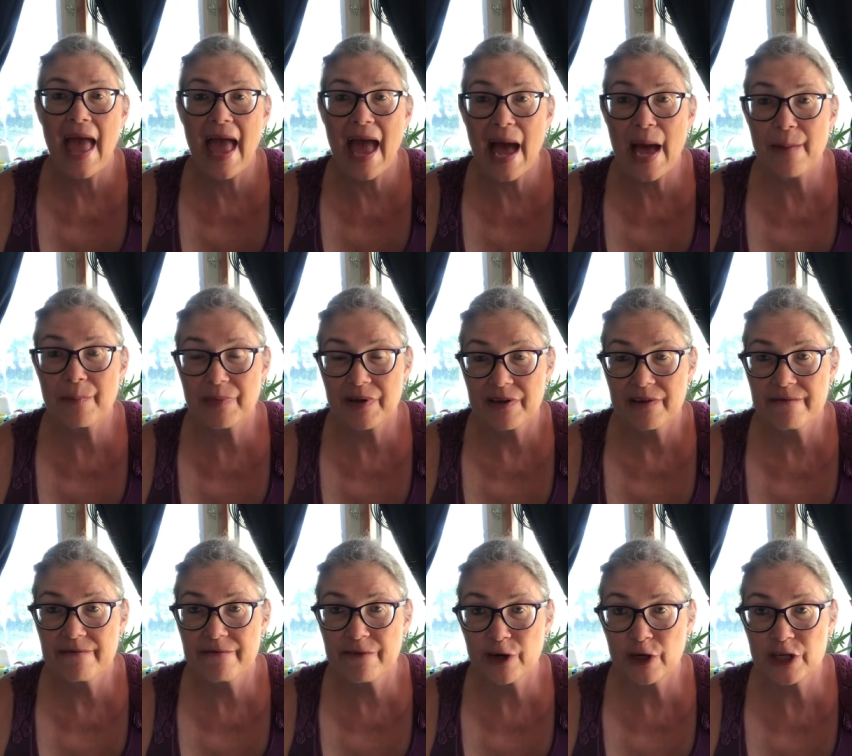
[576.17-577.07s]
app
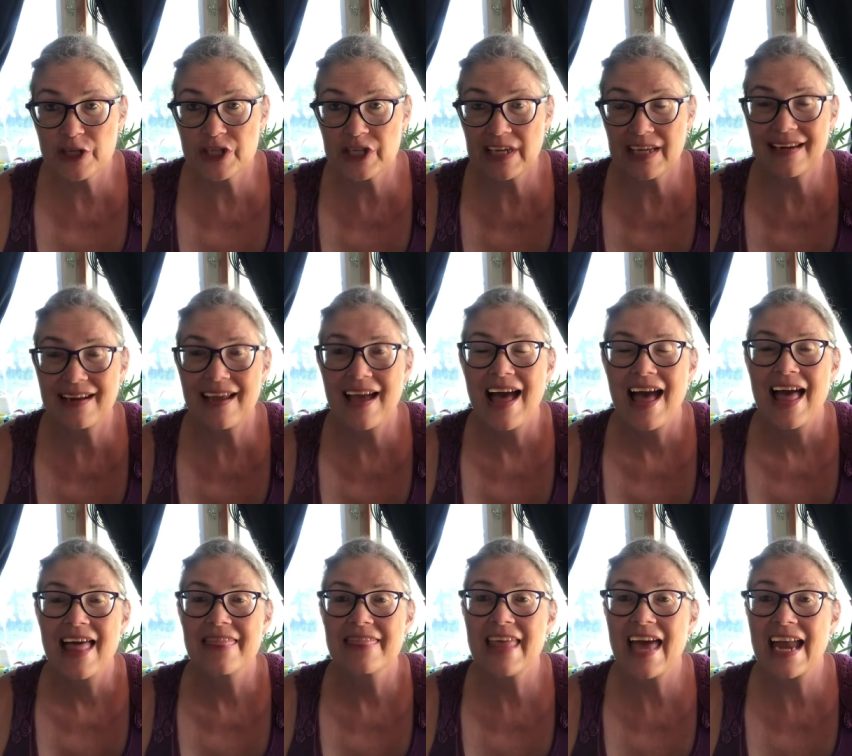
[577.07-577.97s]
version
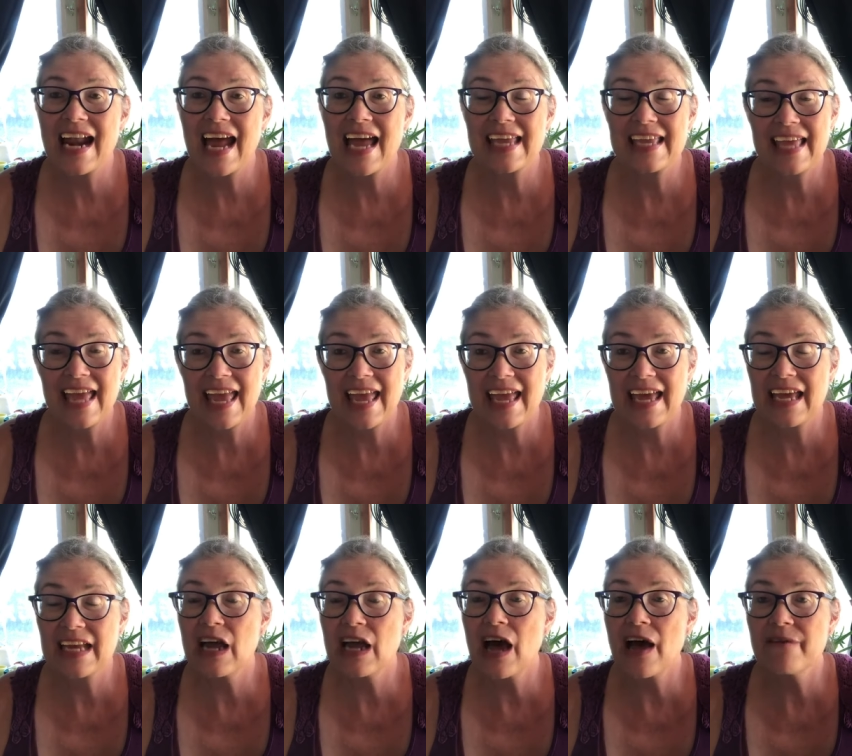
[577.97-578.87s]
that I
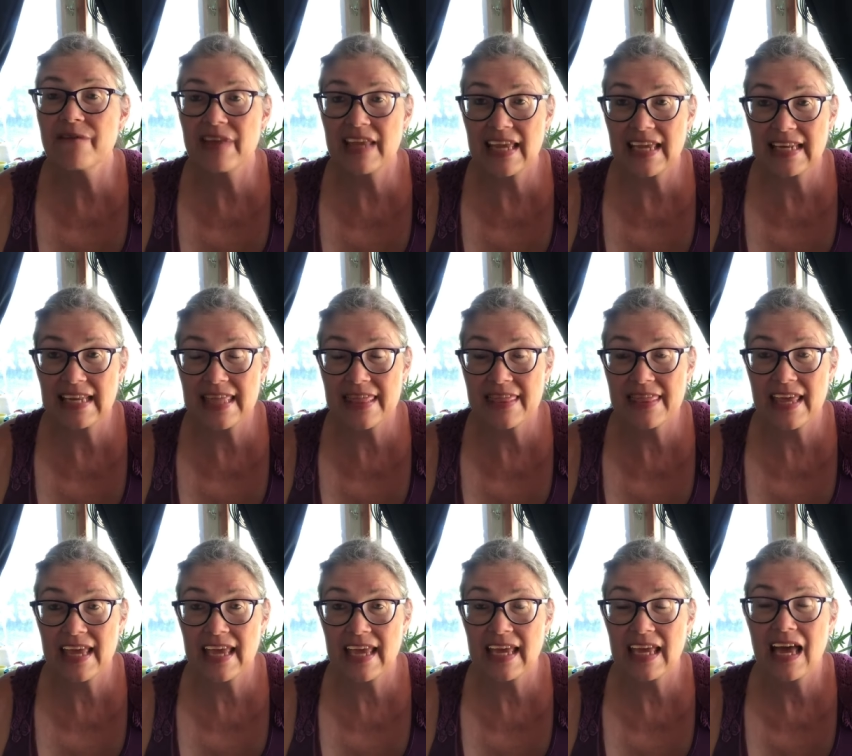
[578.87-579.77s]
can of
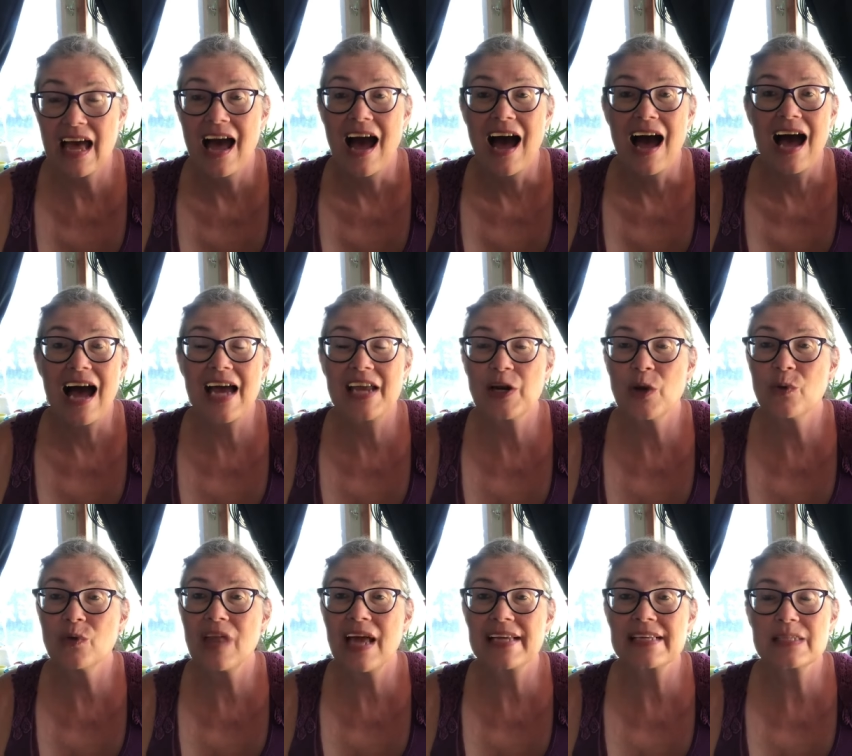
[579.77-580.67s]
anything. I
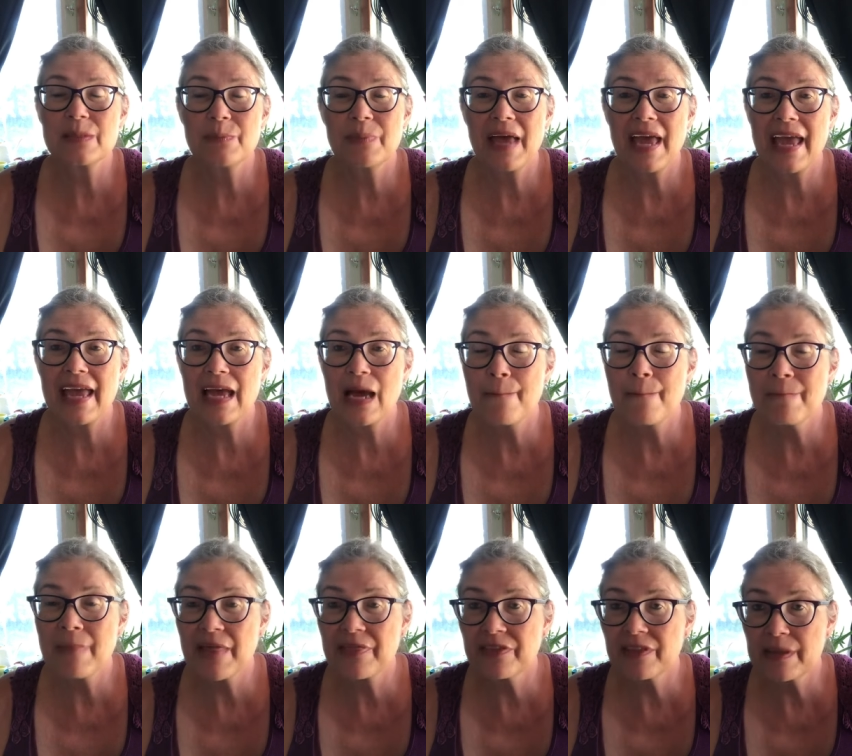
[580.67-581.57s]
don't like to pay a
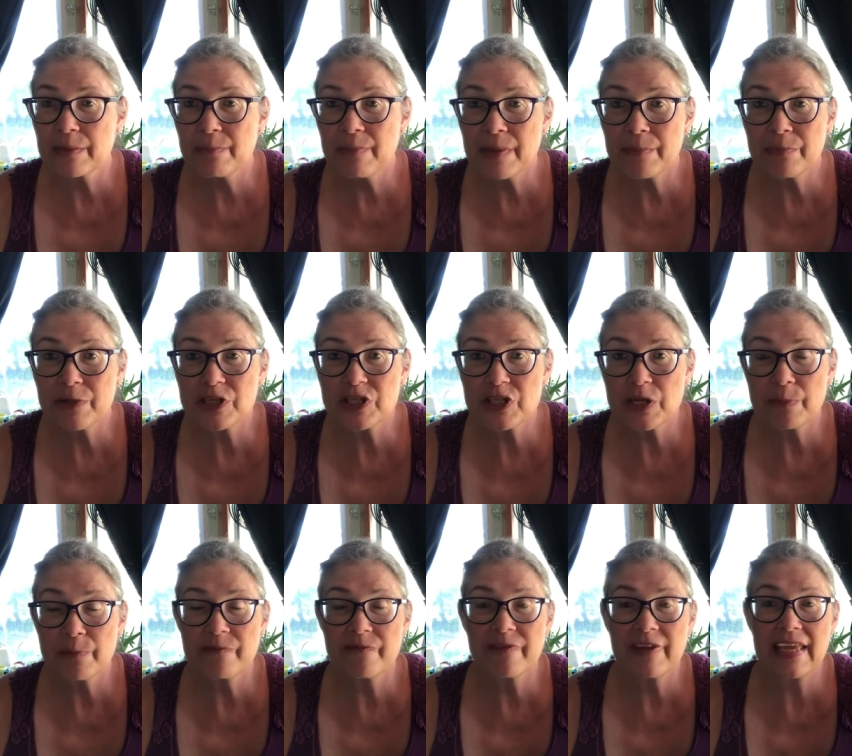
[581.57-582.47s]
monthly
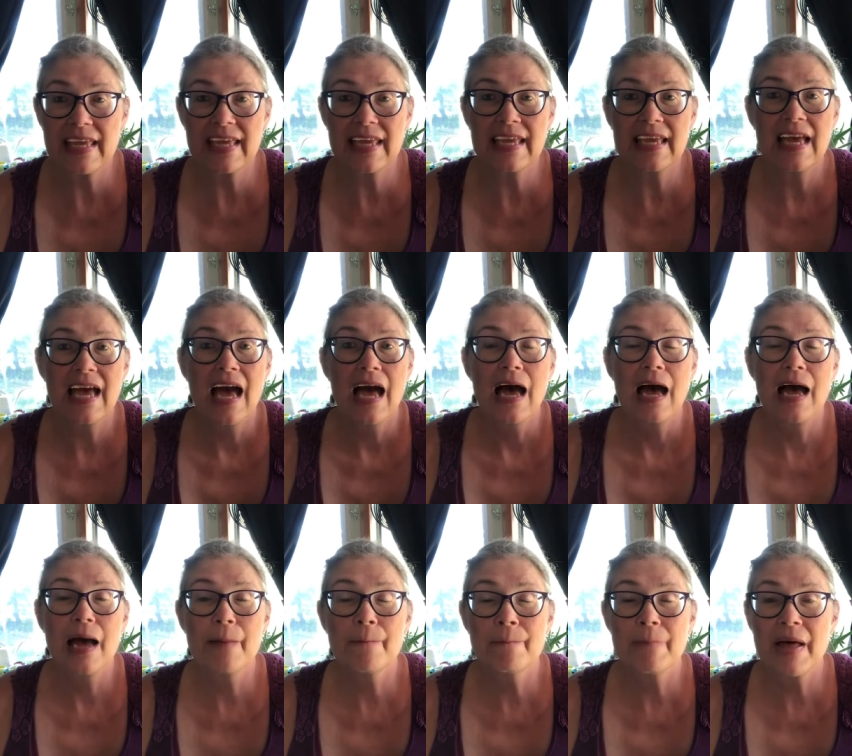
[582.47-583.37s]
membership fee,
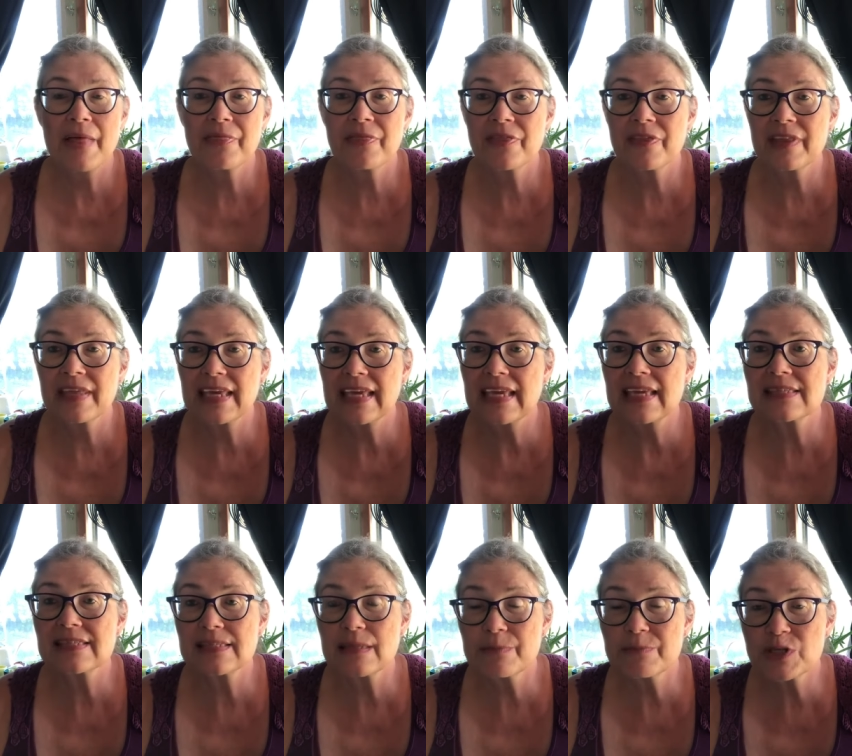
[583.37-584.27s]
a monthly
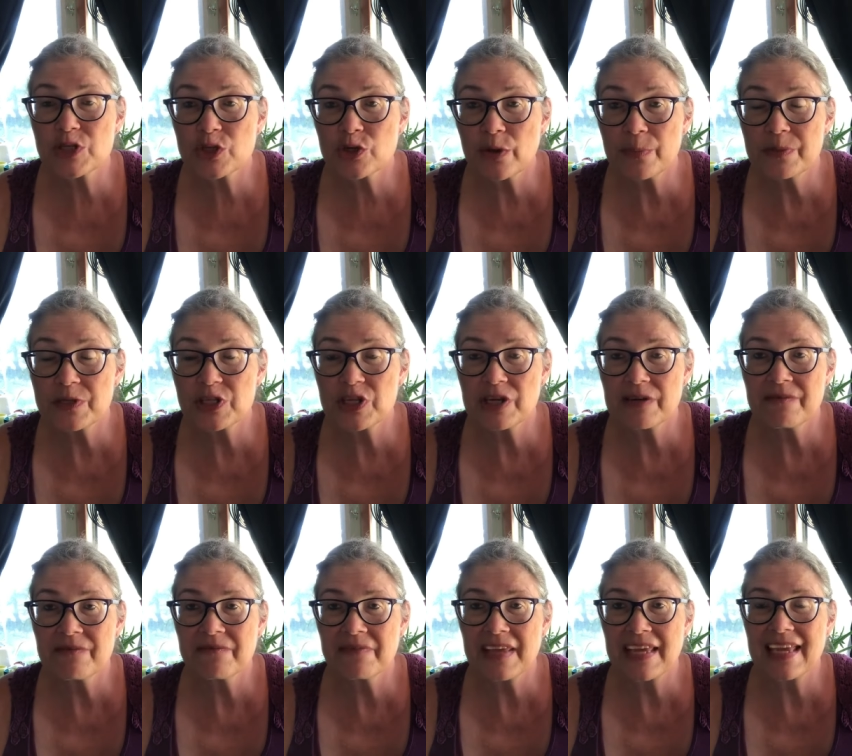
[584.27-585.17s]

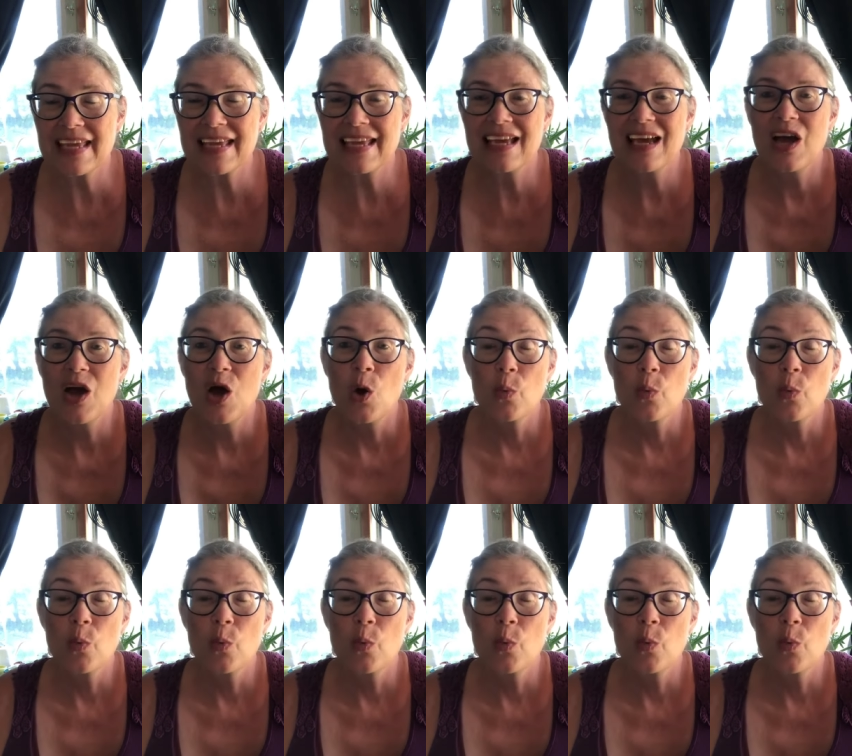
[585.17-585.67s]
subscription fee.